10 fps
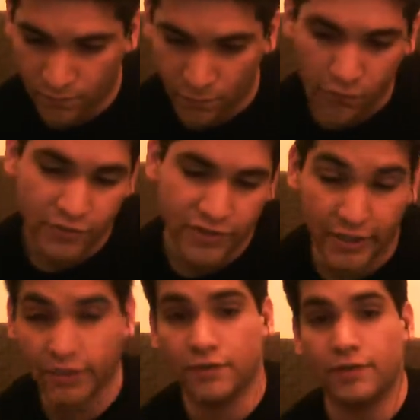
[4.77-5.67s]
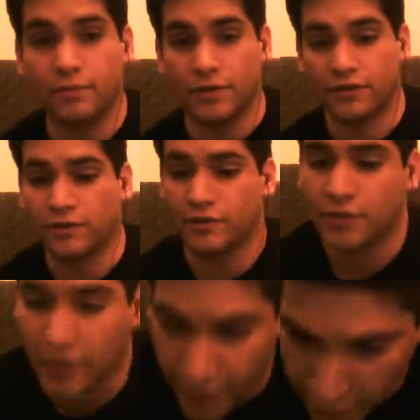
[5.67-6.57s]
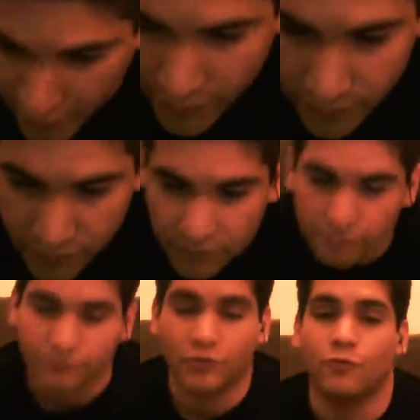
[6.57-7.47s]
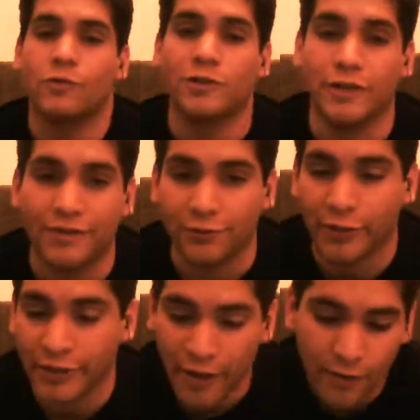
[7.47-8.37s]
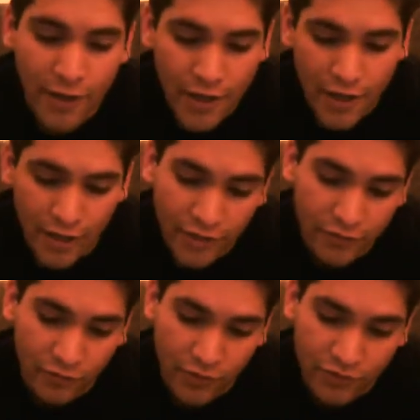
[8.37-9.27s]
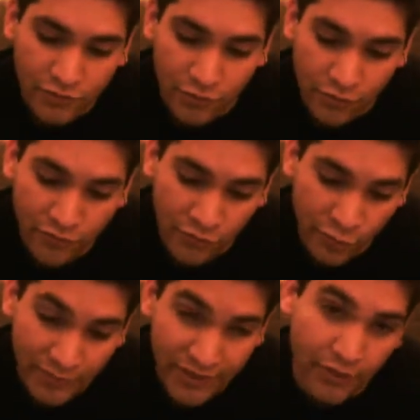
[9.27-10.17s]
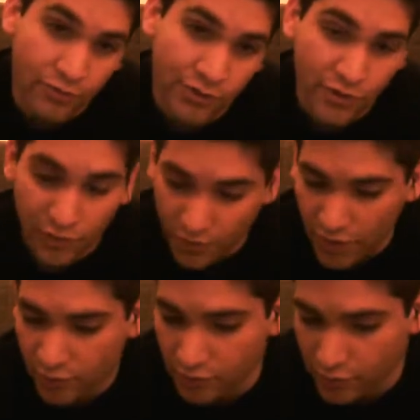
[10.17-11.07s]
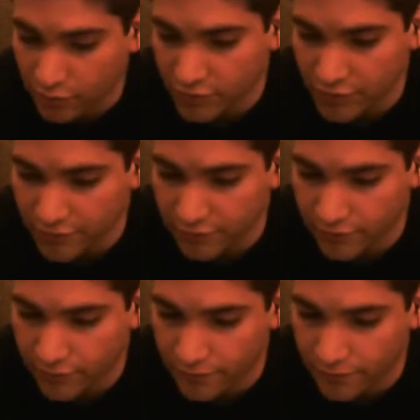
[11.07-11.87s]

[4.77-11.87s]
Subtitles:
4 days because I'm real lazy right now and I don't want to record 4 videos, so I'll record them